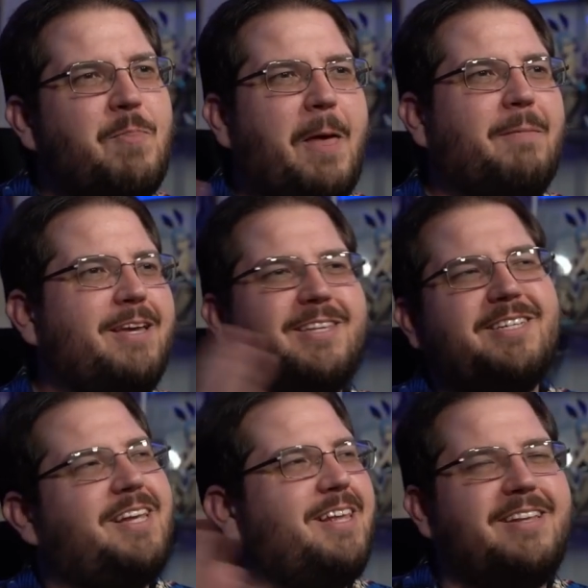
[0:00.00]
I'm like,
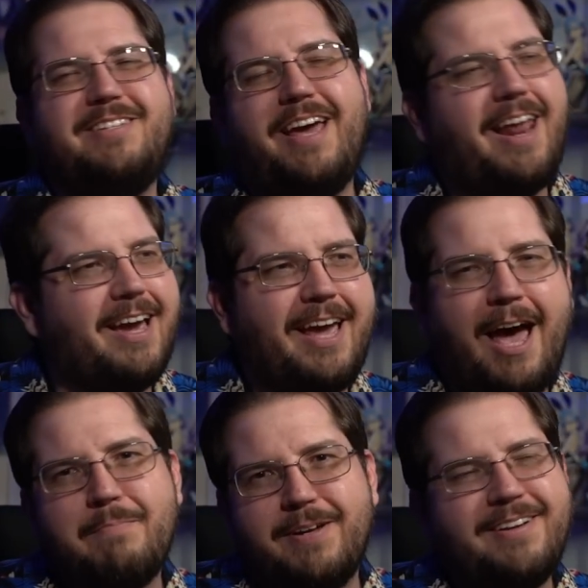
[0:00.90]
that ain't going to
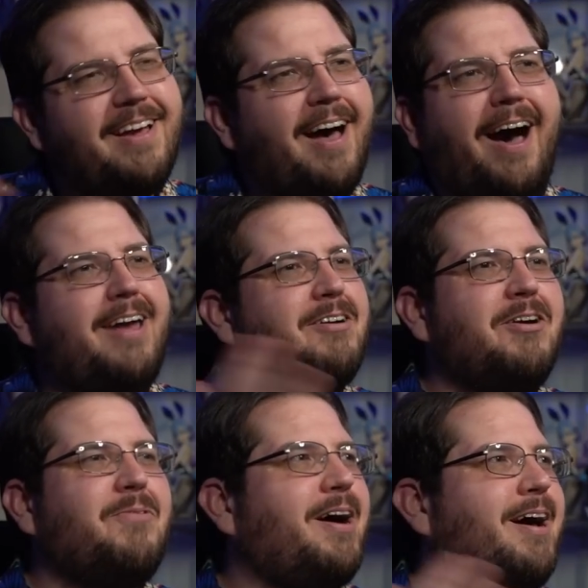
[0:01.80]
happen. I don't
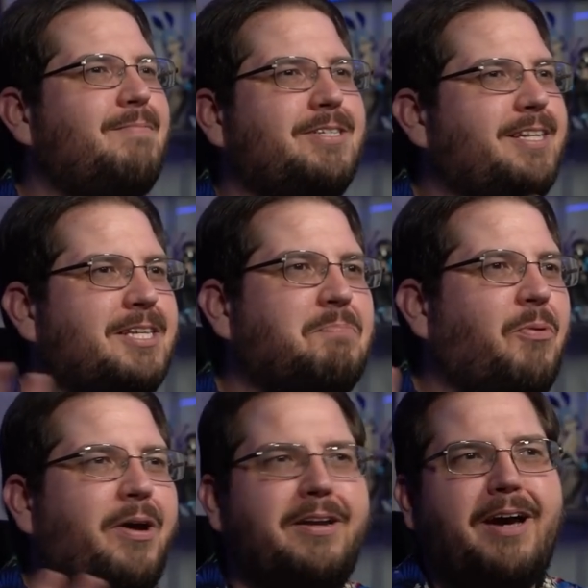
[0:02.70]
know why. I'm just at this
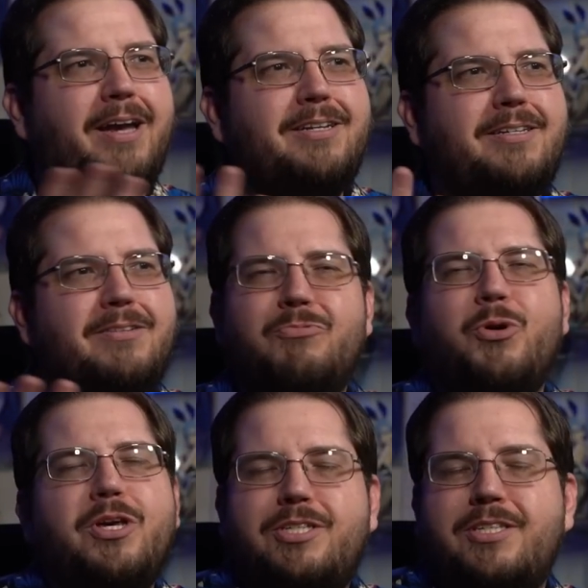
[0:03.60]
point,
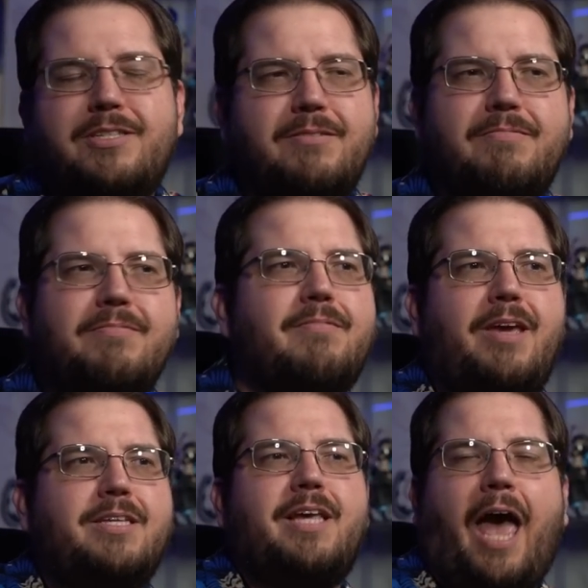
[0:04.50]
Rudeus
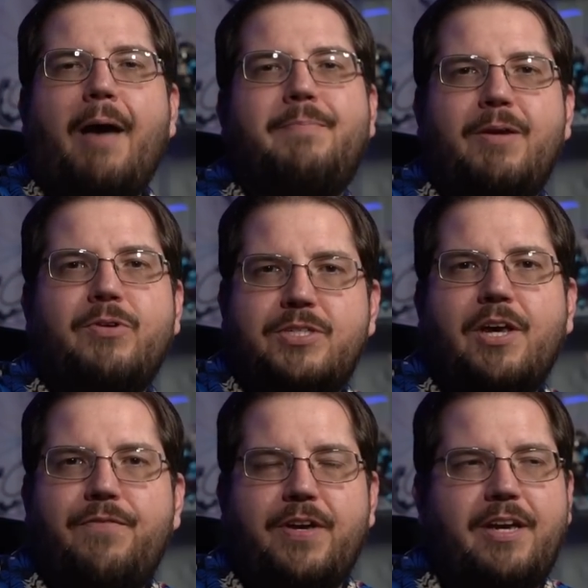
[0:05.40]
is happy with
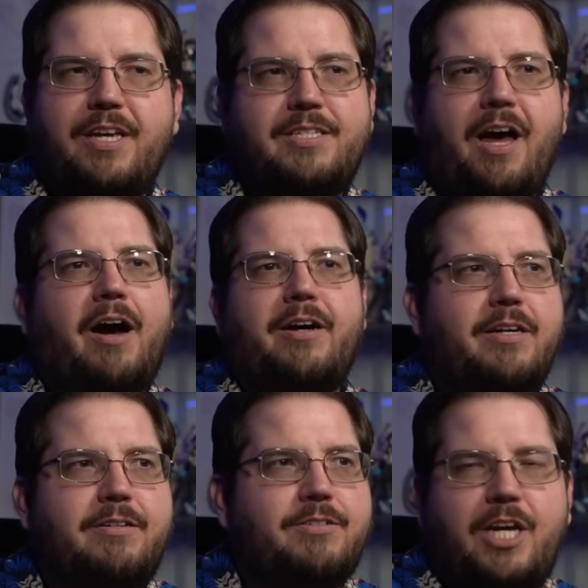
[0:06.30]
Sylphie. He's not going
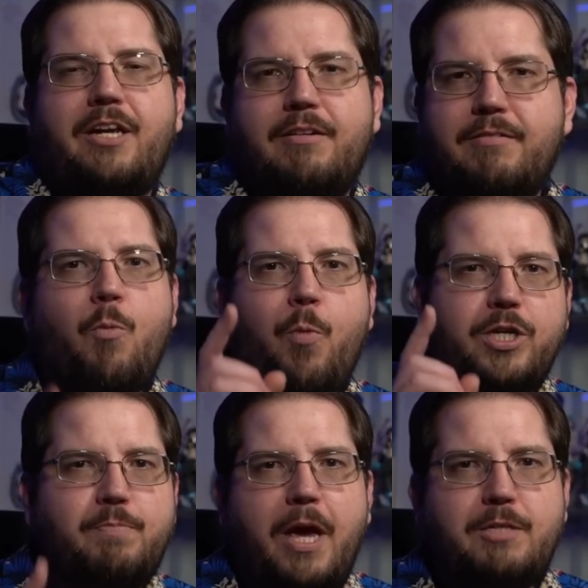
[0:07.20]
to cheat,
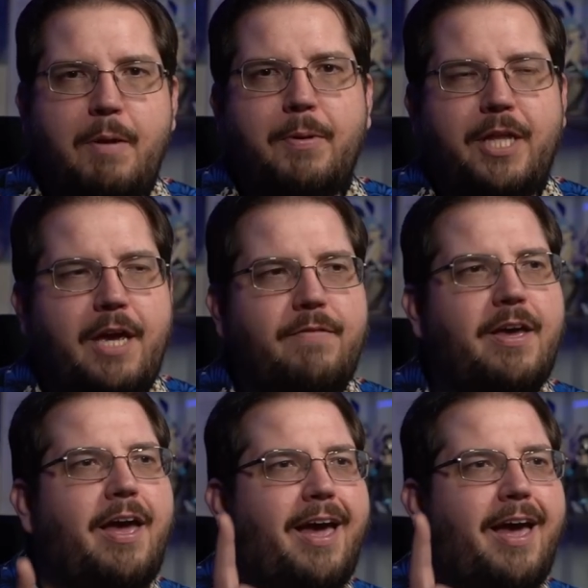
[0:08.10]
which makes me believe.